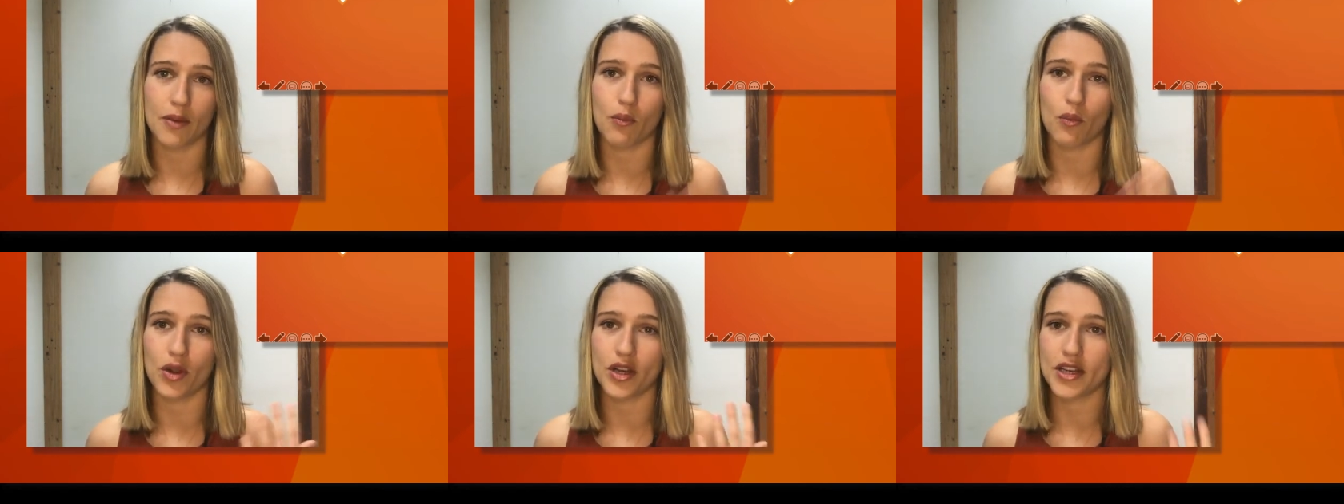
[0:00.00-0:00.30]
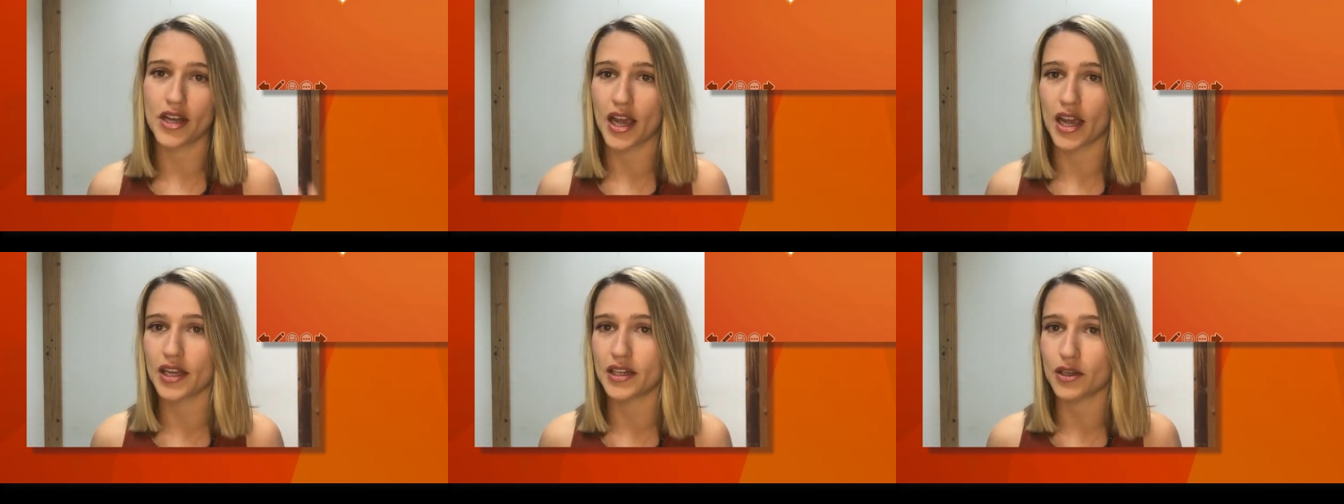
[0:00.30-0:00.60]
We
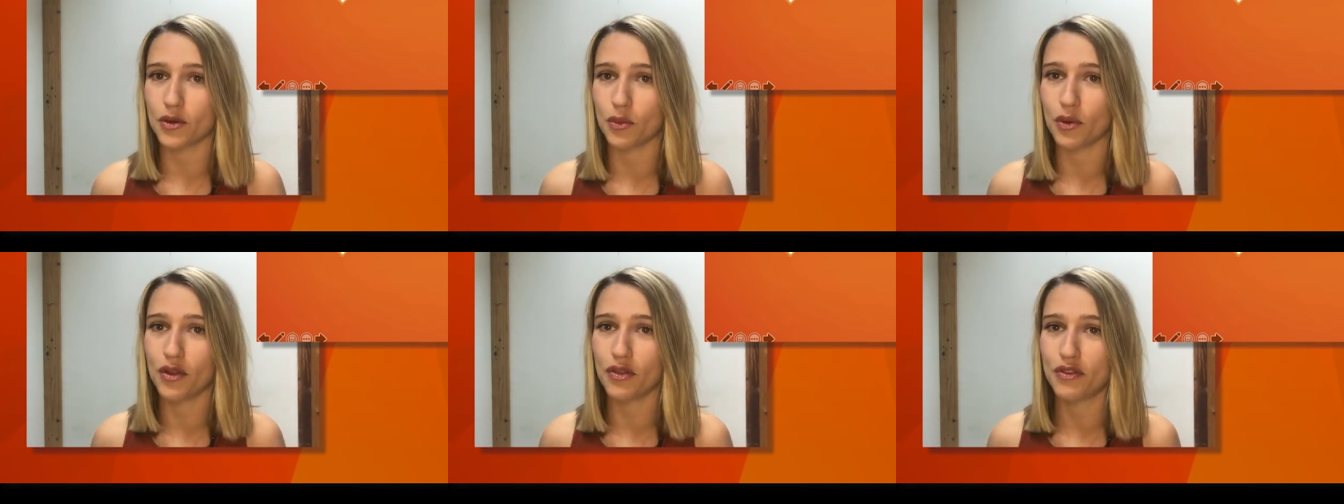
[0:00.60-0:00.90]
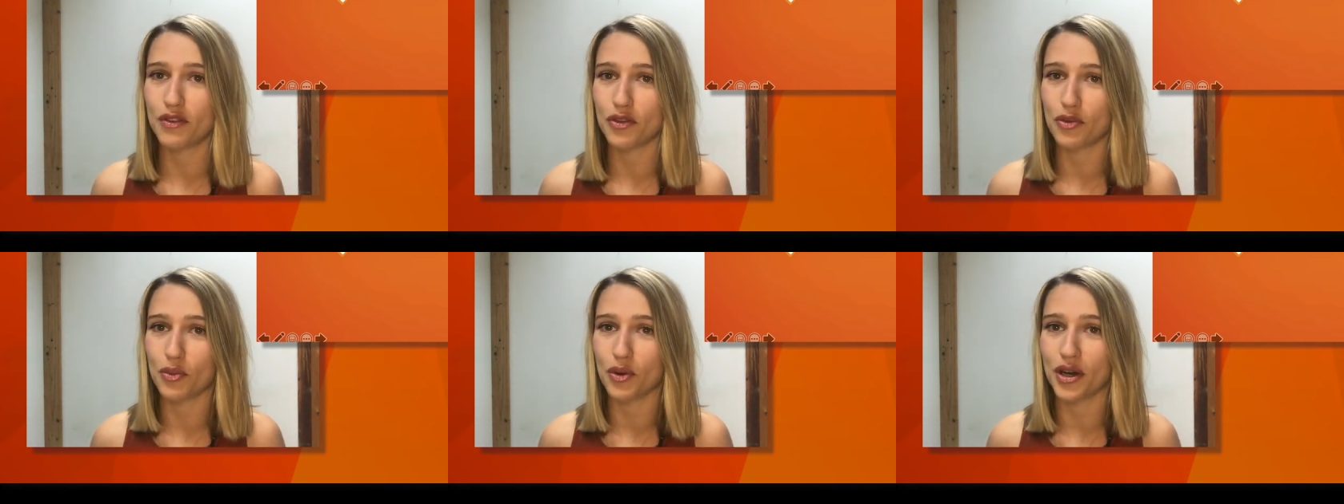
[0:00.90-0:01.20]
tagged it once
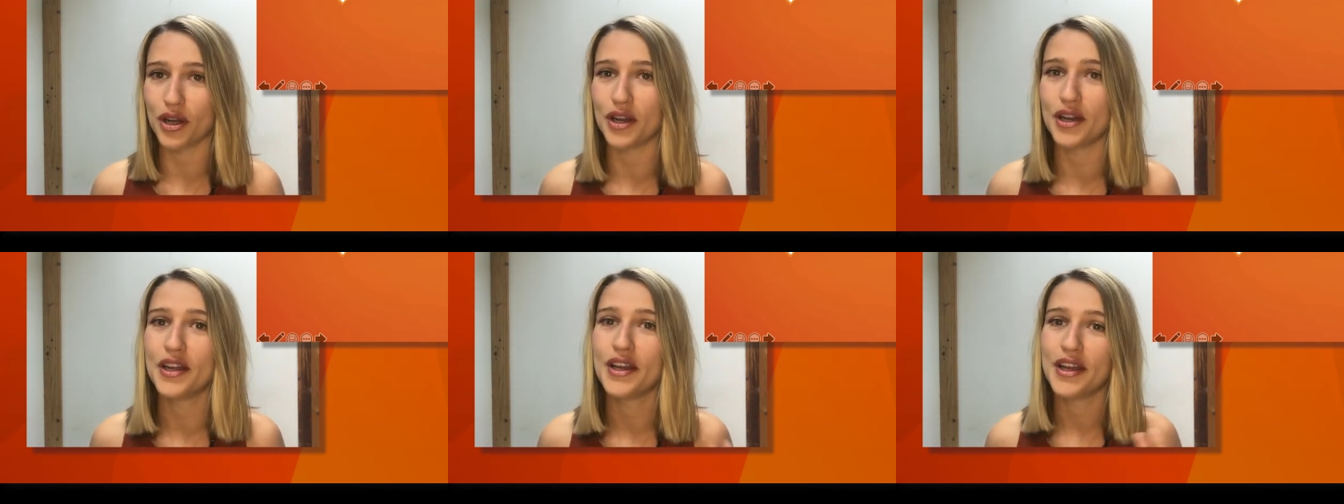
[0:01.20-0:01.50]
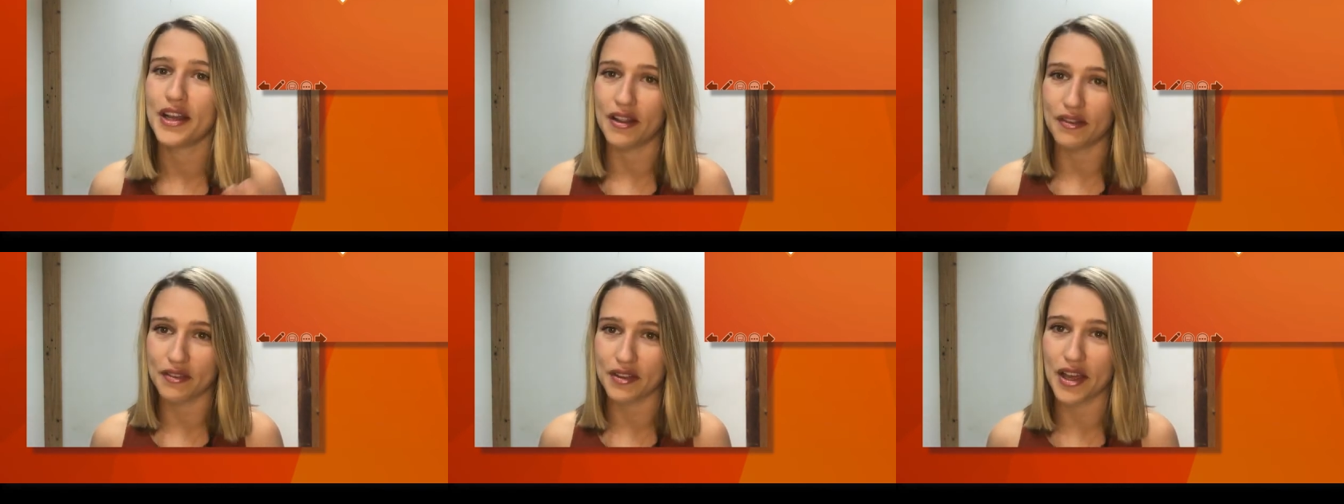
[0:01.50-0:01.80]
as one,
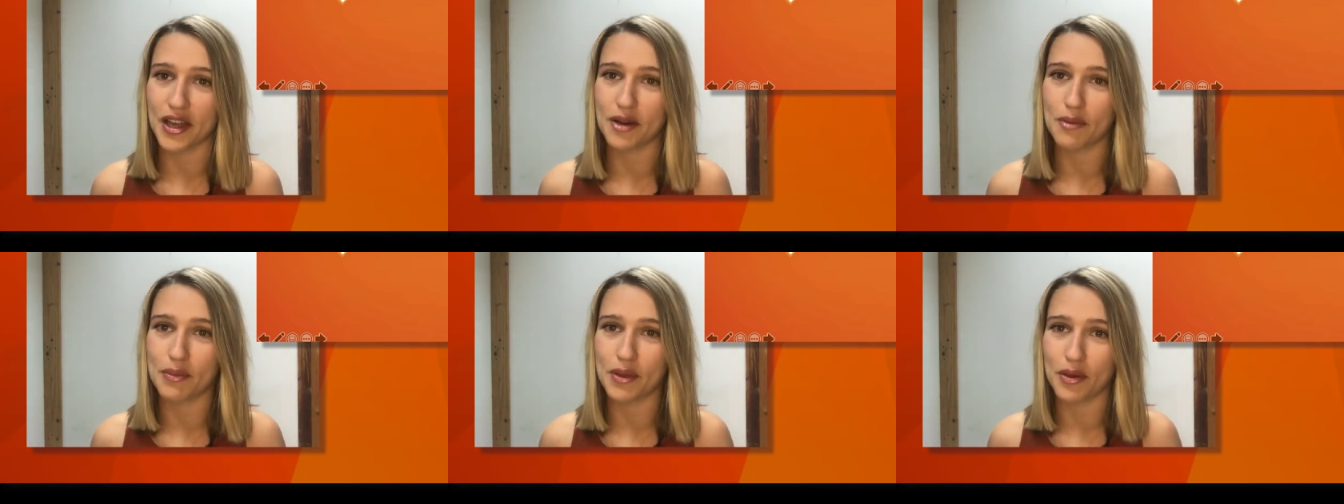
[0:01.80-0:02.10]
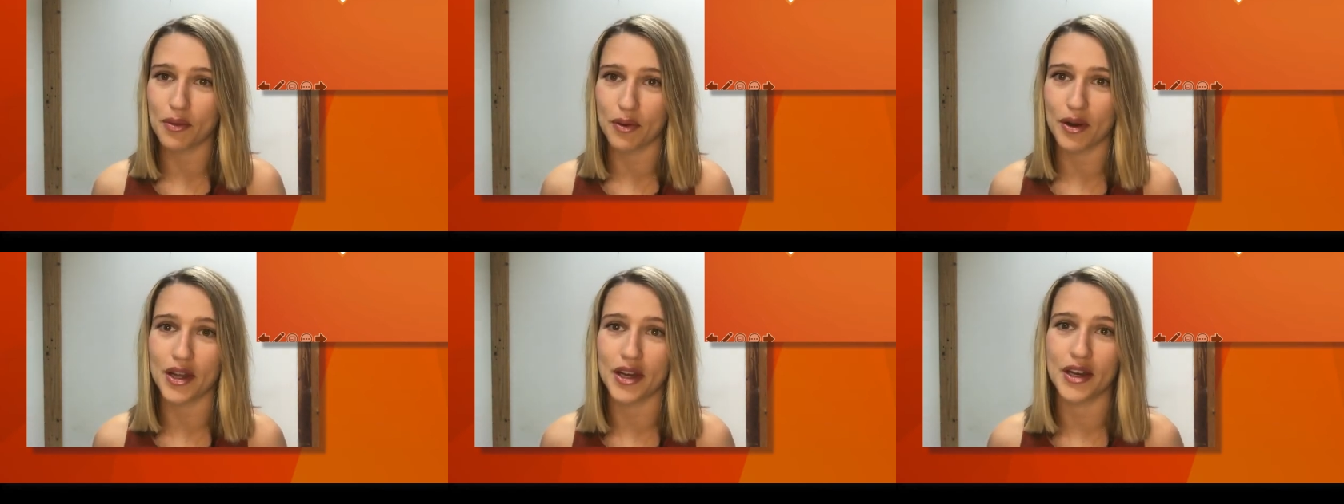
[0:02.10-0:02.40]
it's going to be
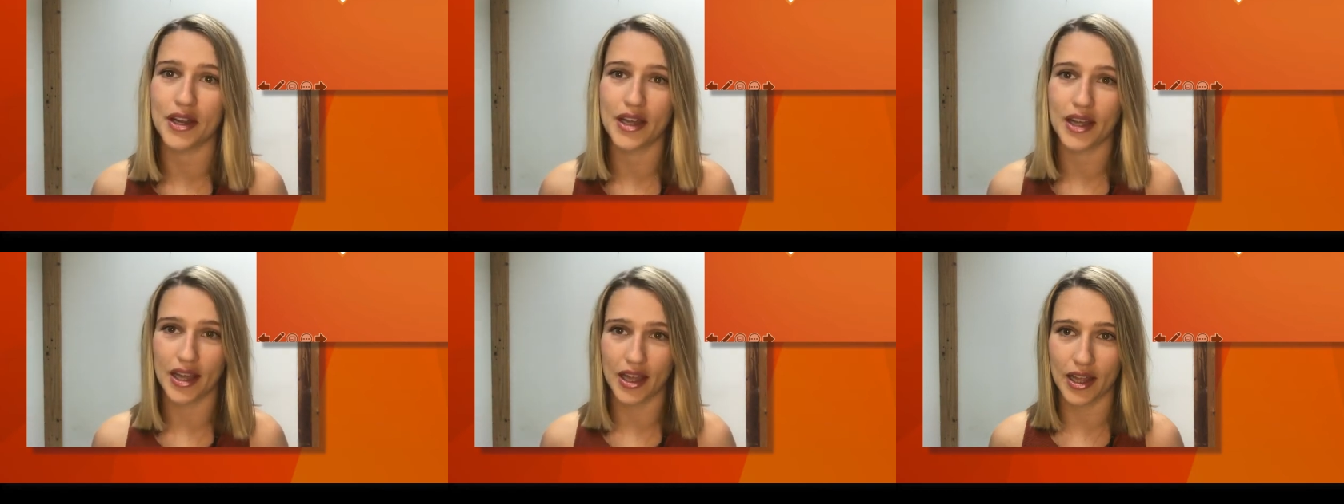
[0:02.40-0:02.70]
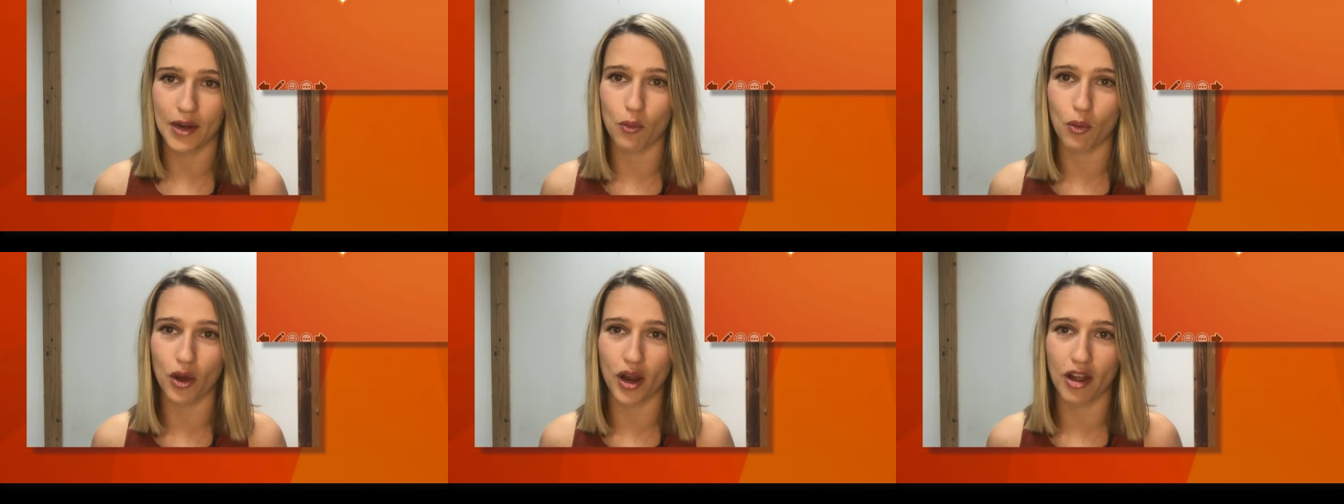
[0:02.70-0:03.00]
one
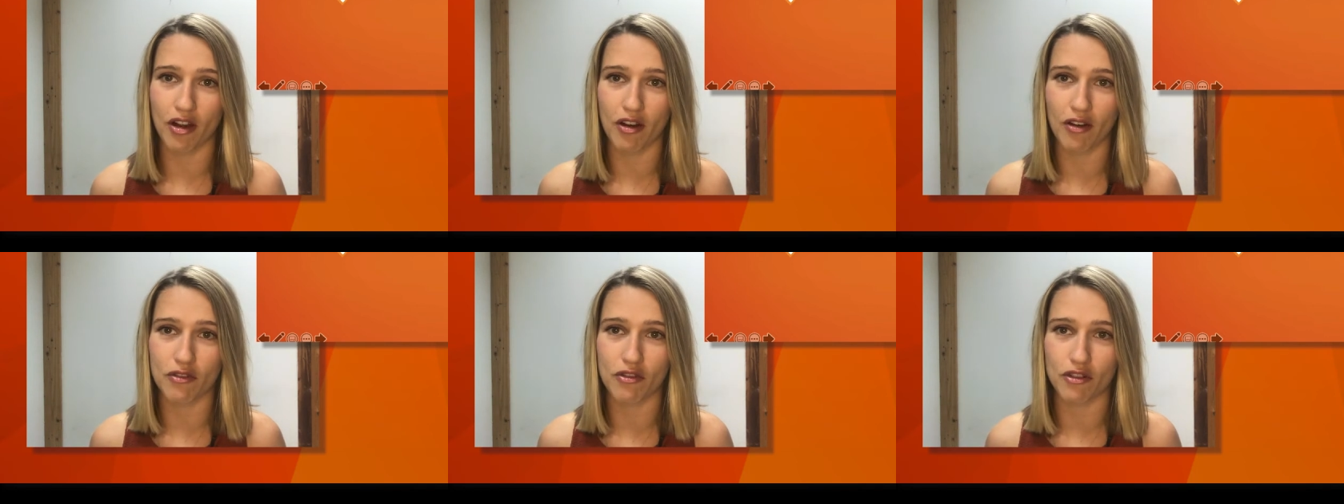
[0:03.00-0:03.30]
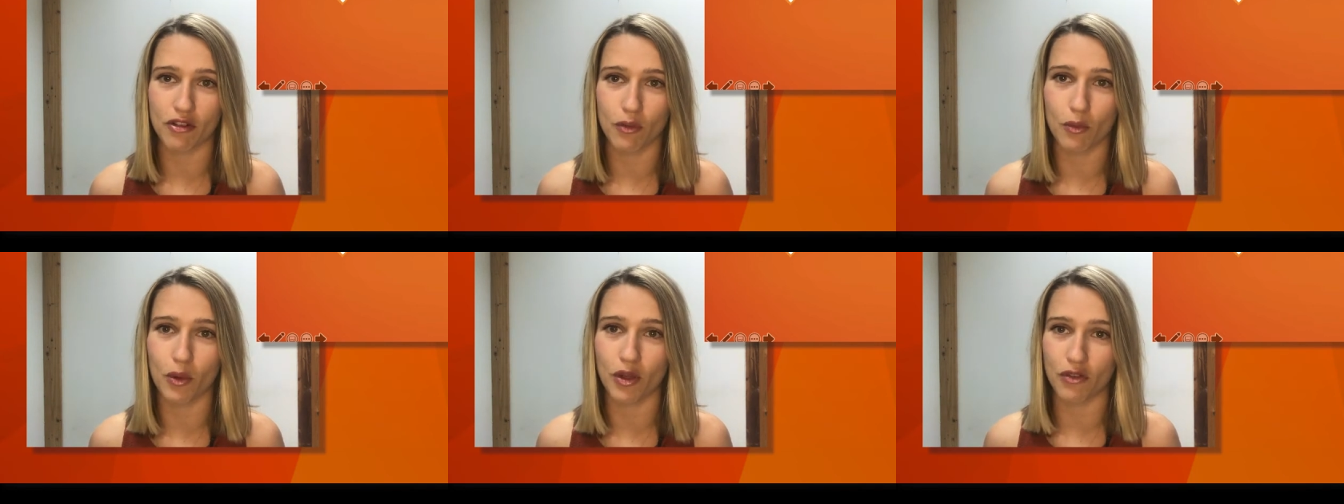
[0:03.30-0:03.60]
in
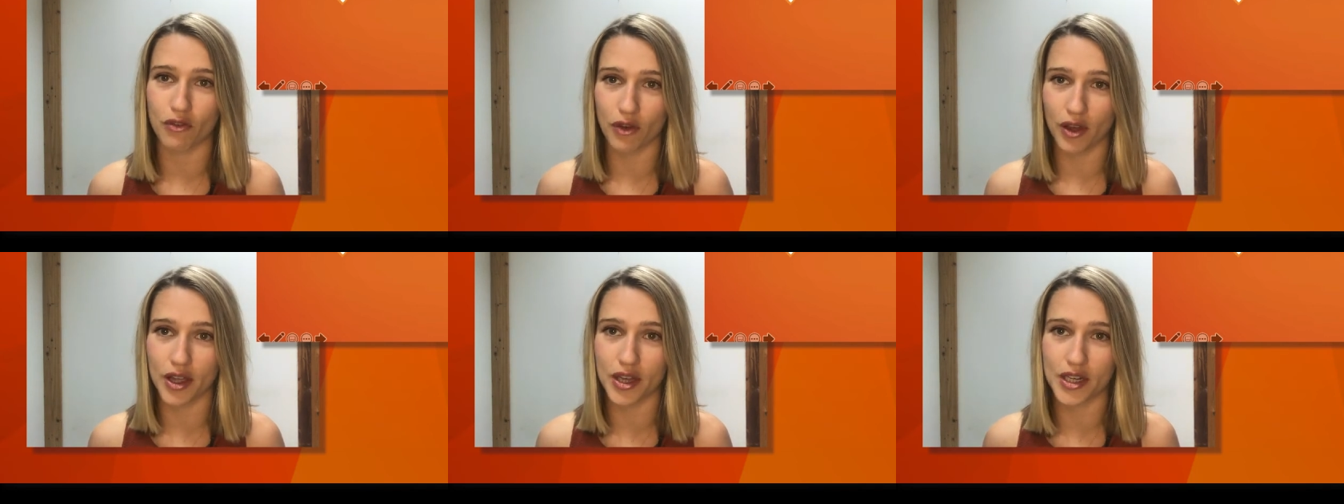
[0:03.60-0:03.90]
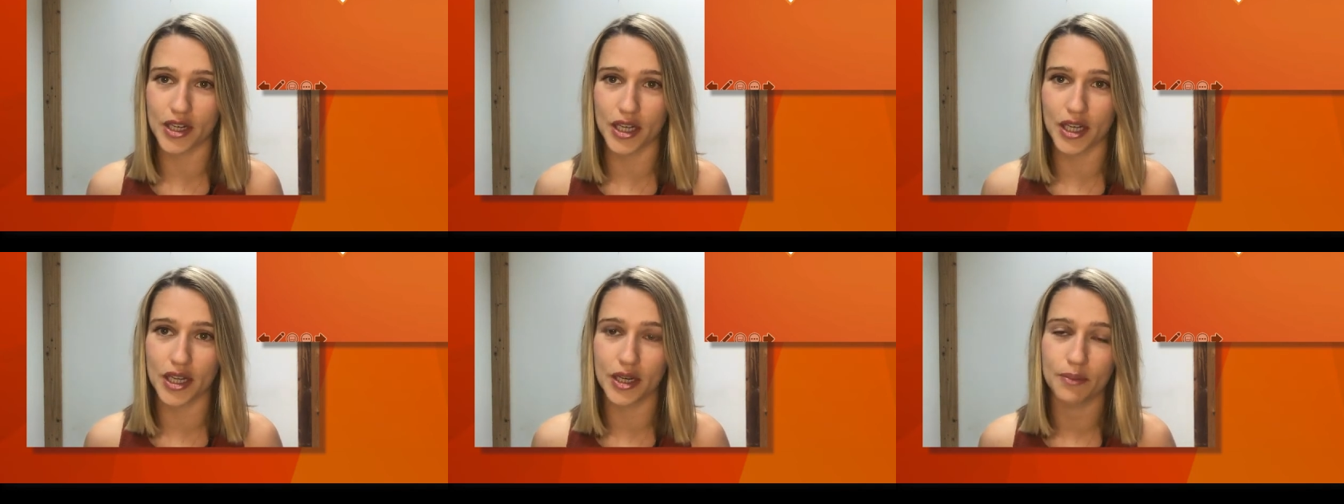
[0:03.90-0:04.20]
wherever we find
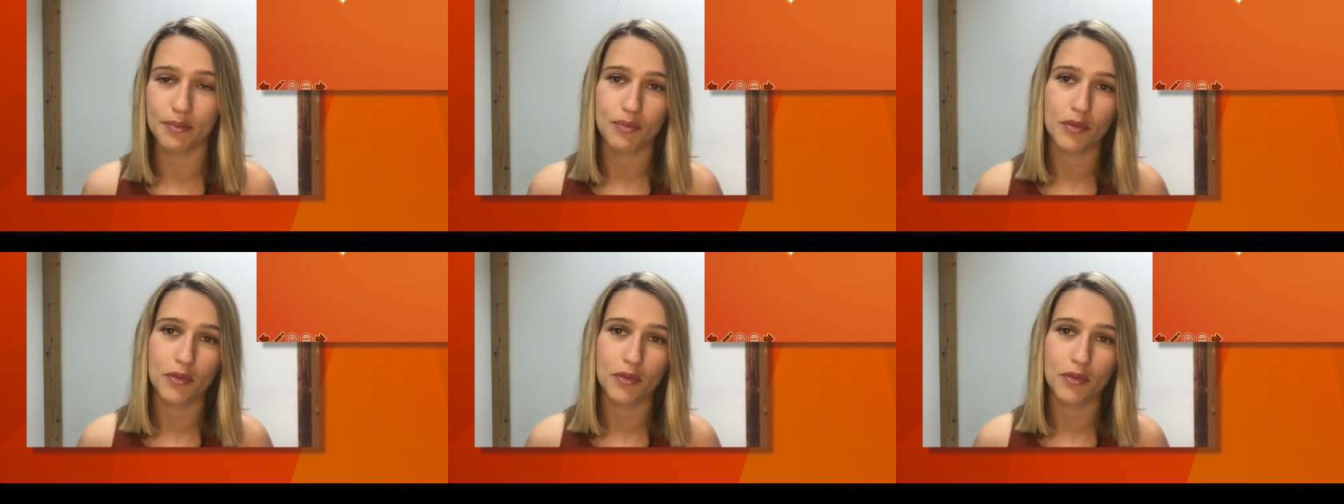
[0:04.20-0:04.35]
it.